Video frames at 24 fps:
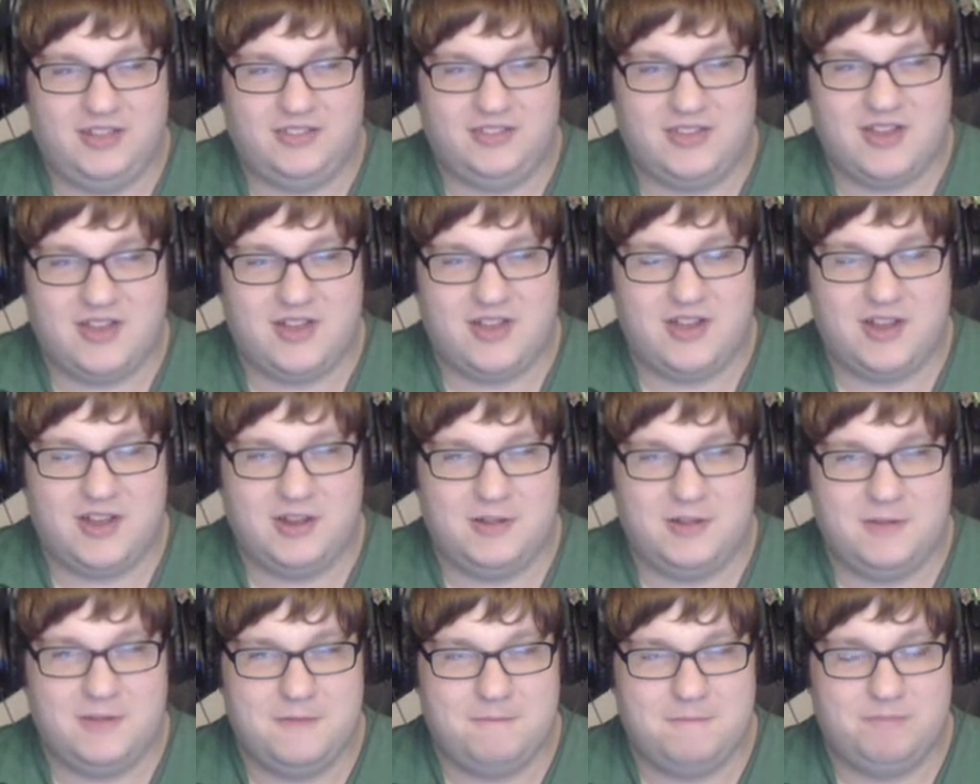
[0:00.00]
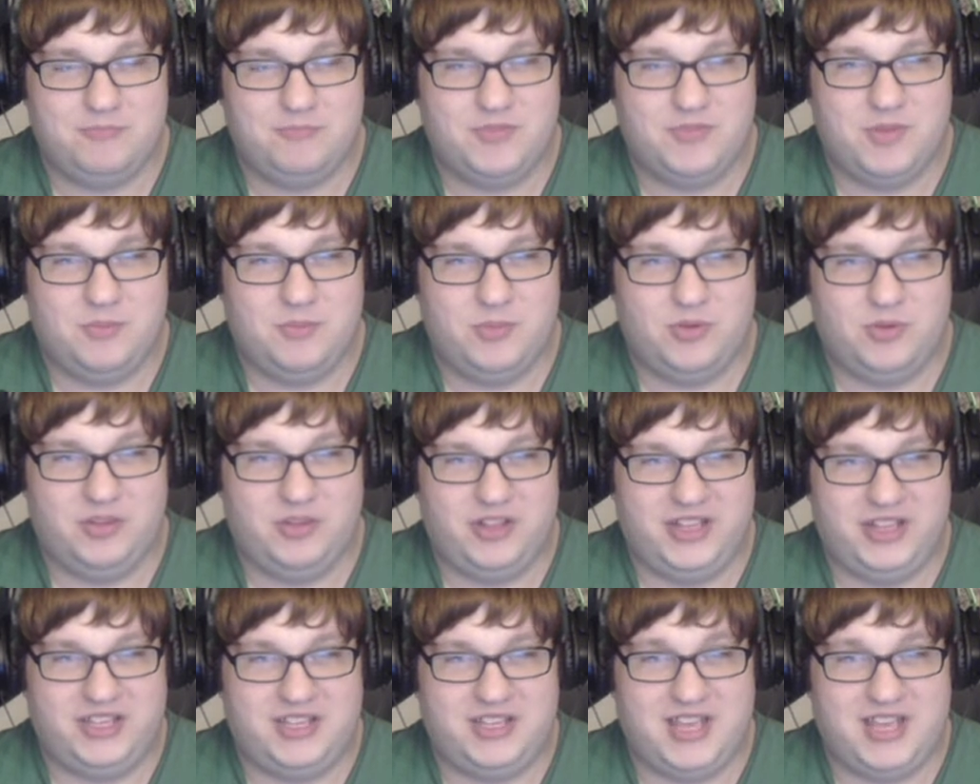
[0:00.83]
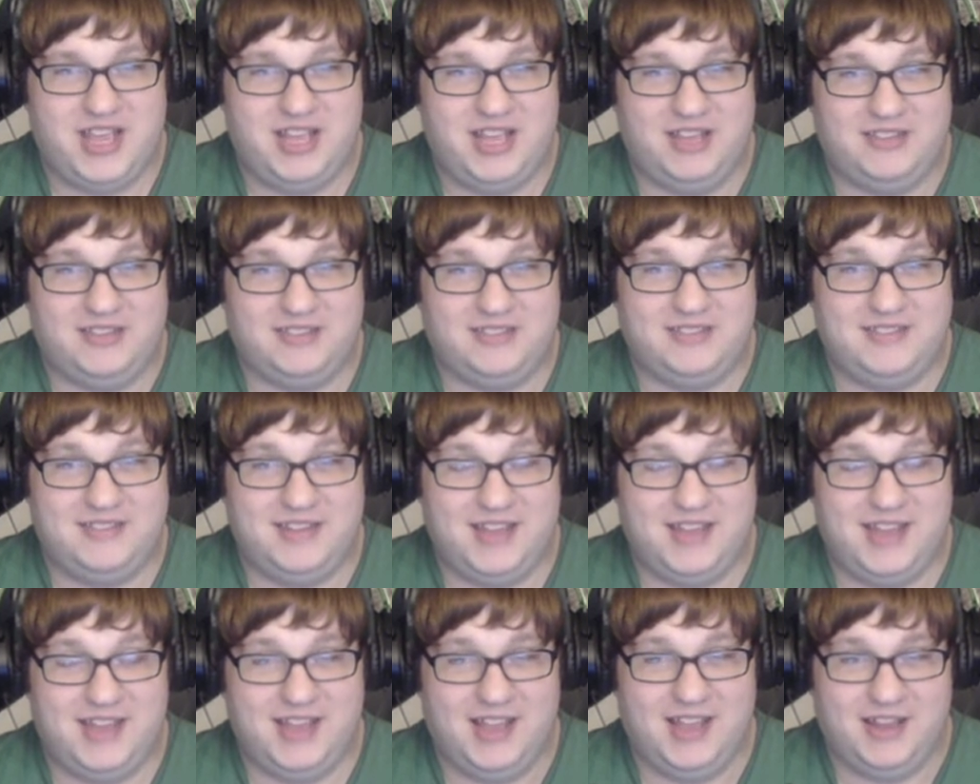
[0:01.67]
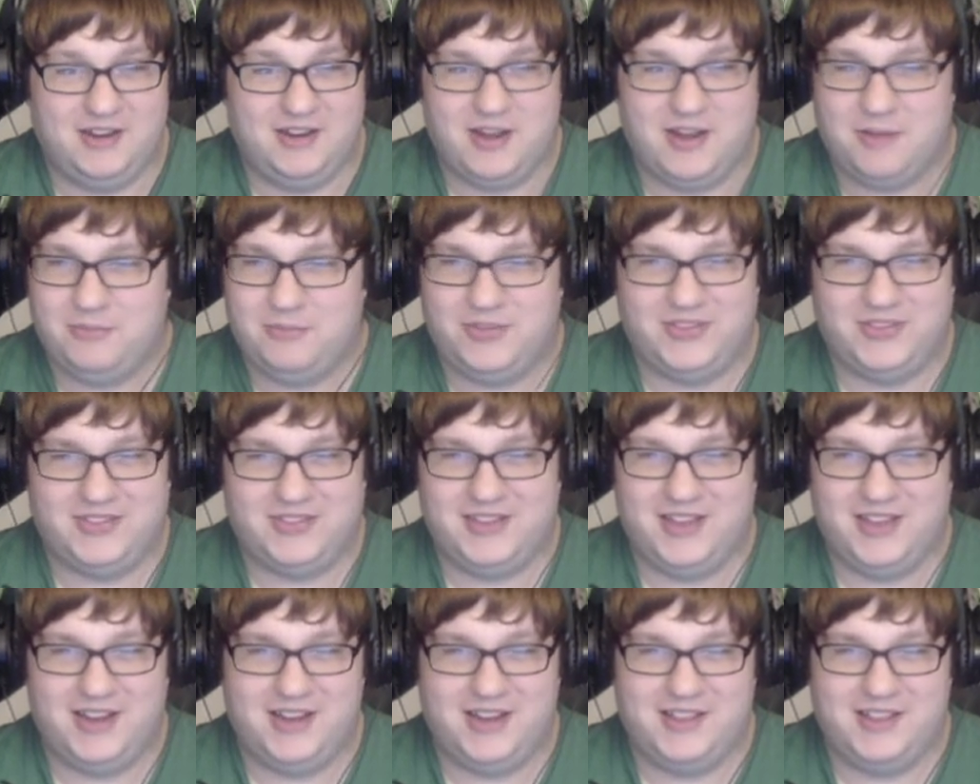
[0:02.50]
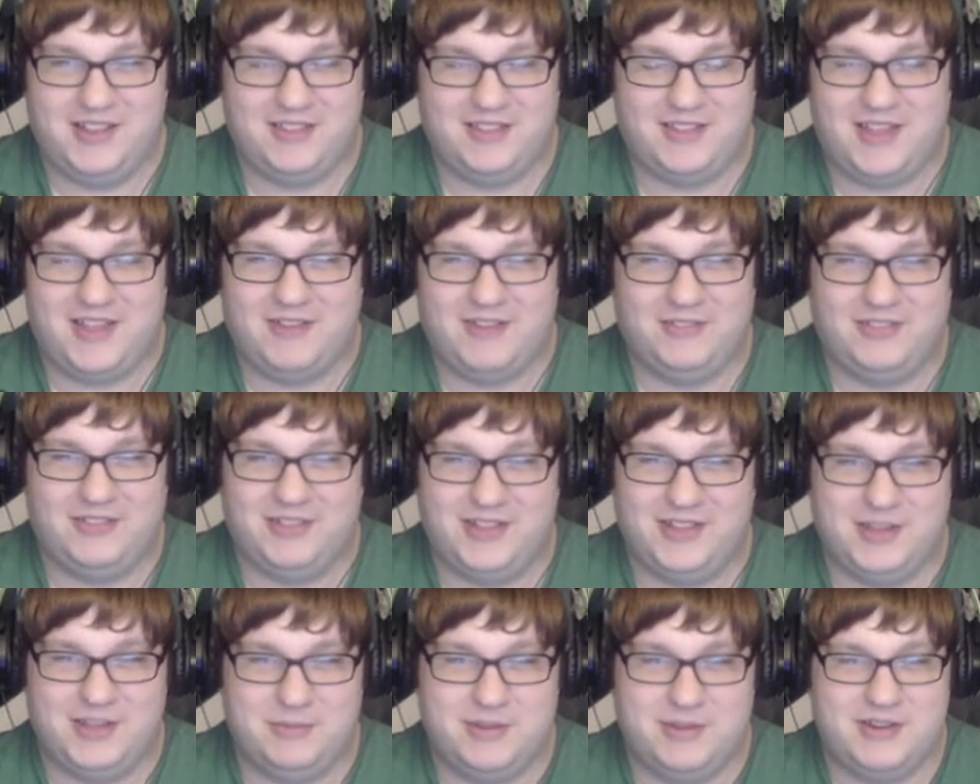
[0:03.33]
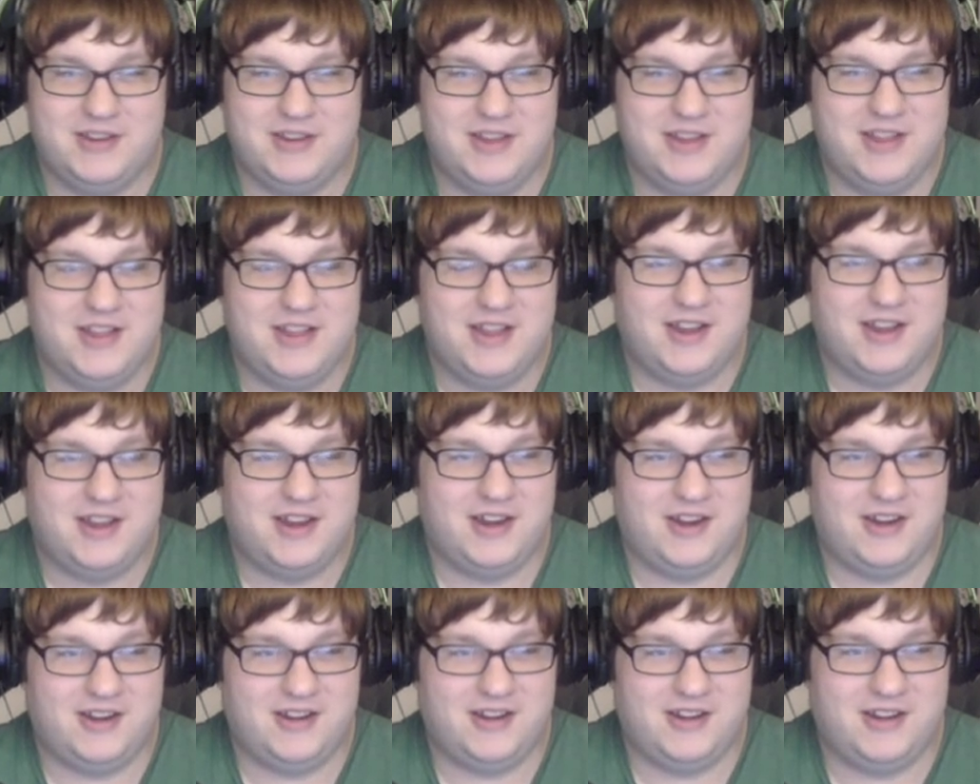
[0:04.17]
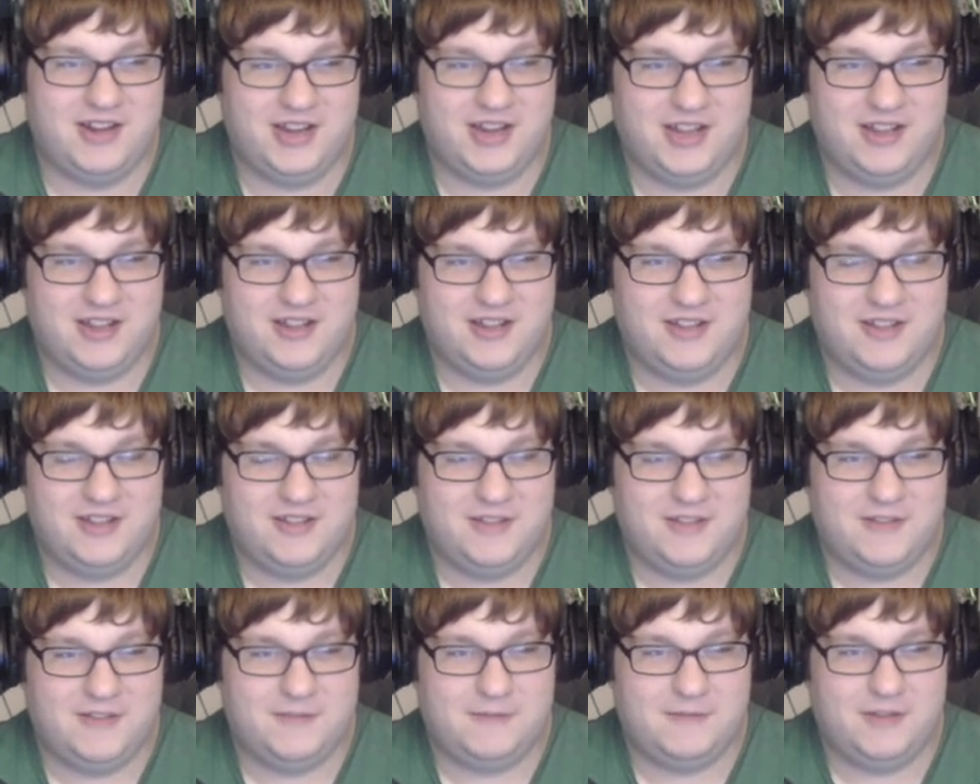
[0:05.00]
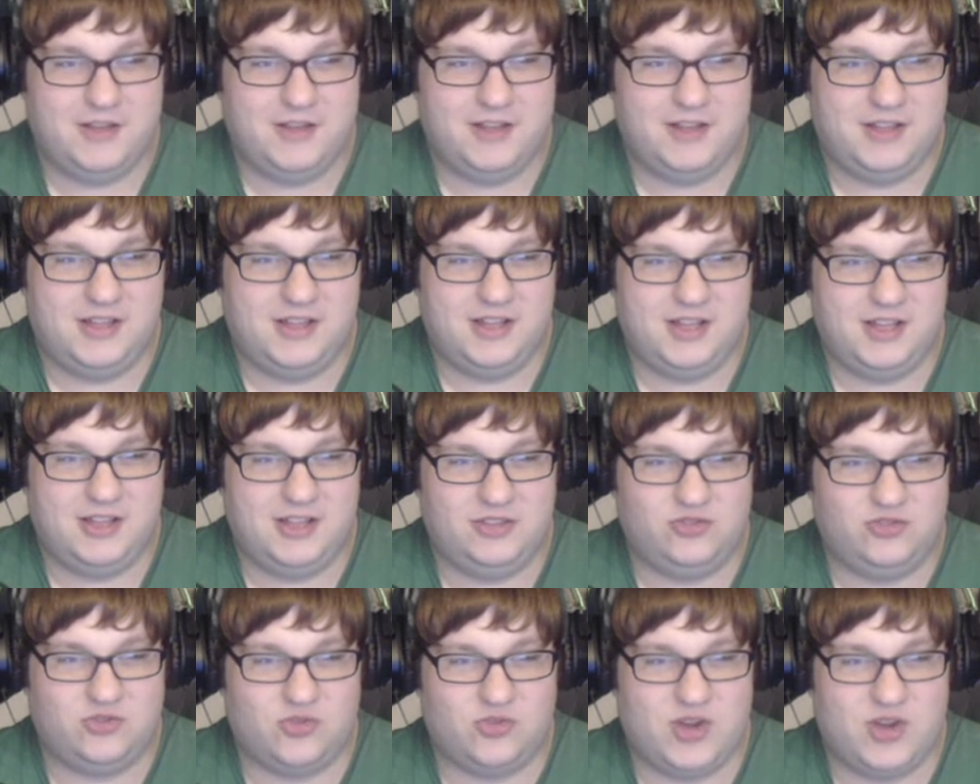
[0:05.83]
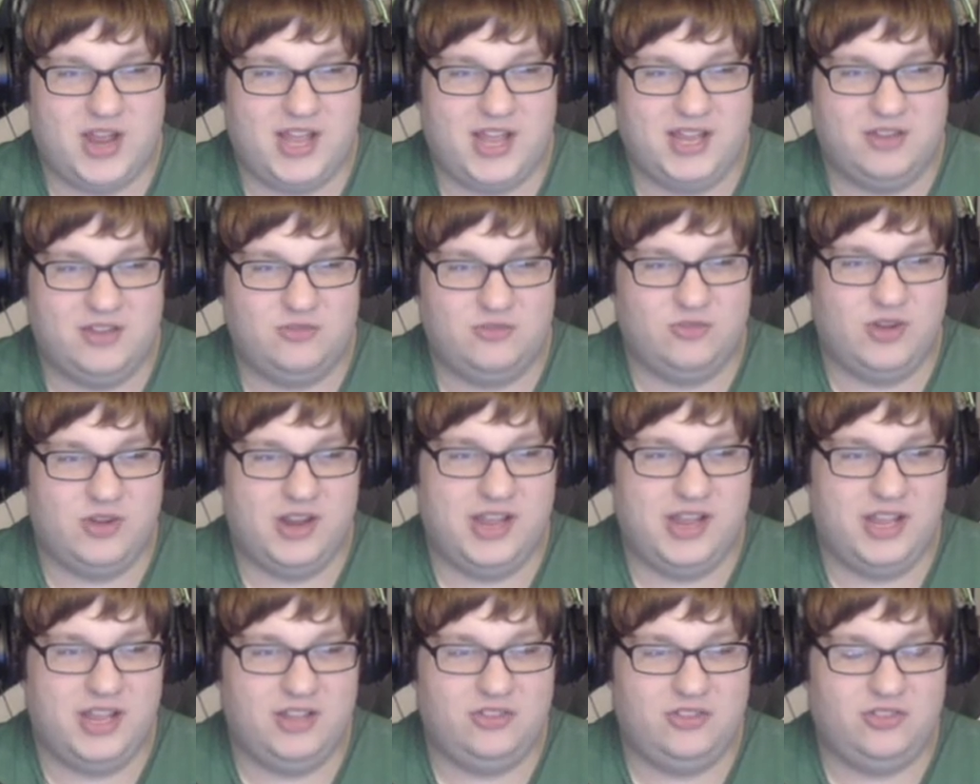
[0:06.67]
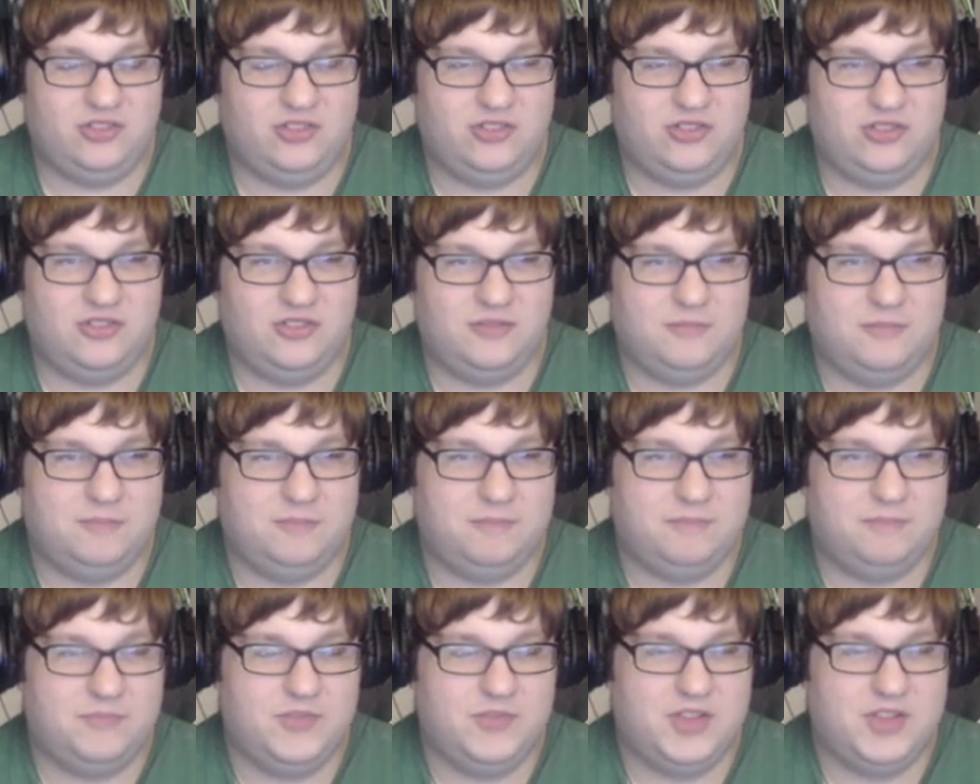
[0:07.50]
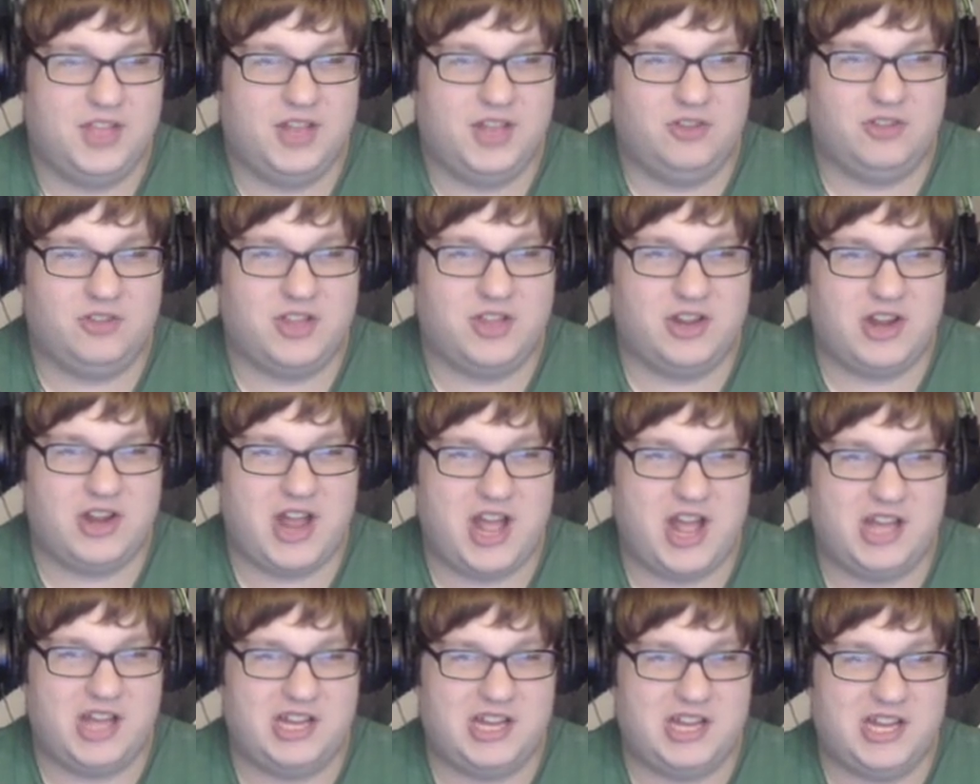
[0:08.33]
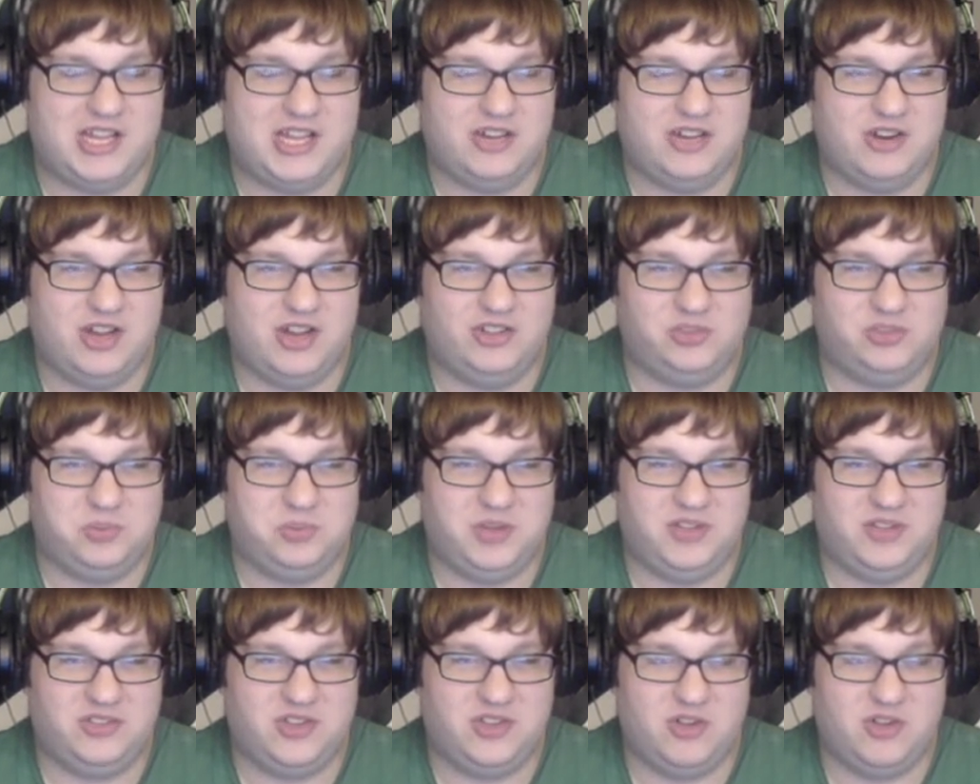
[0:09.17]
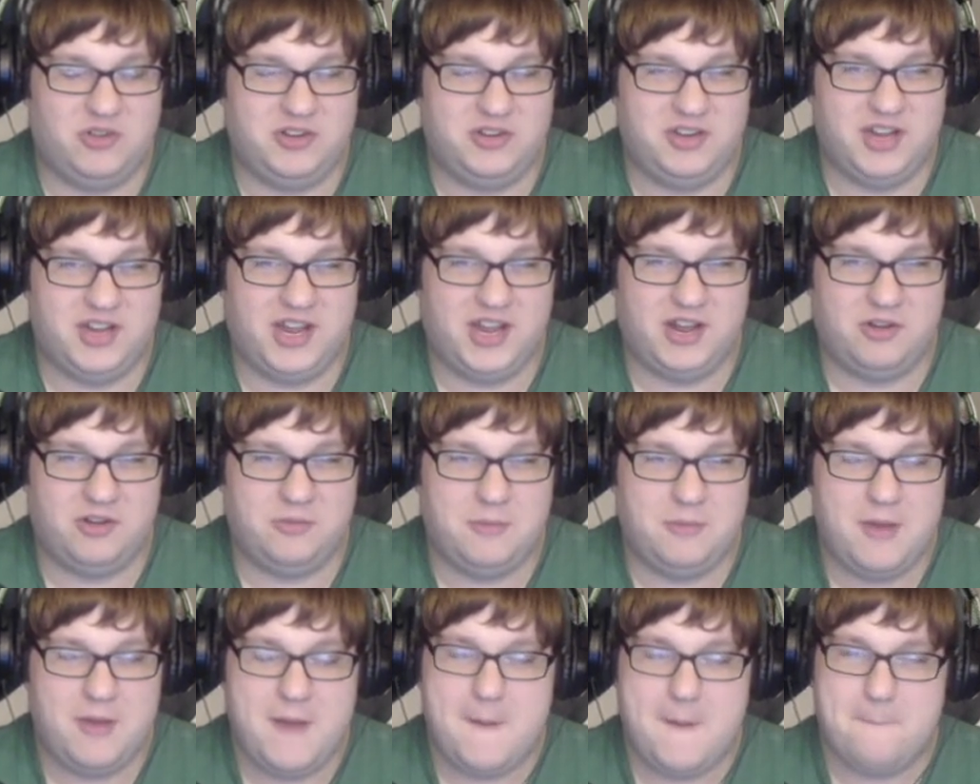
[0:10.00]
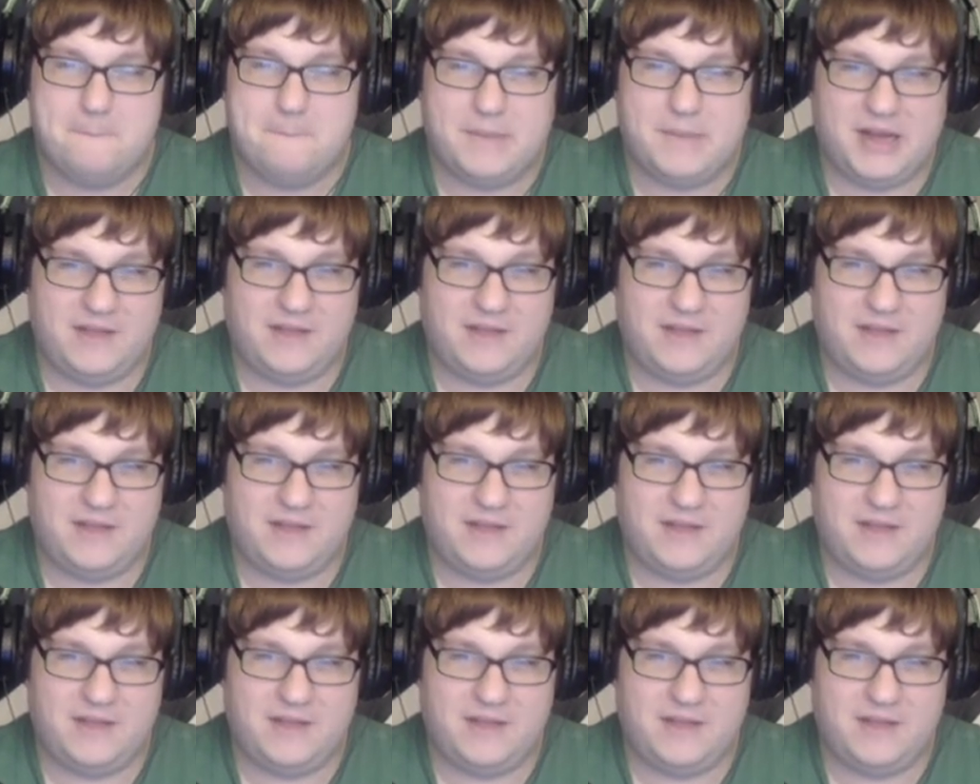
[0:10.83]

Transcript: Kong, More like King is dead. No, I'm just kidding, that, that was lame. Alright, uh, Dragon Rage. I don't care how high your HP is going down, by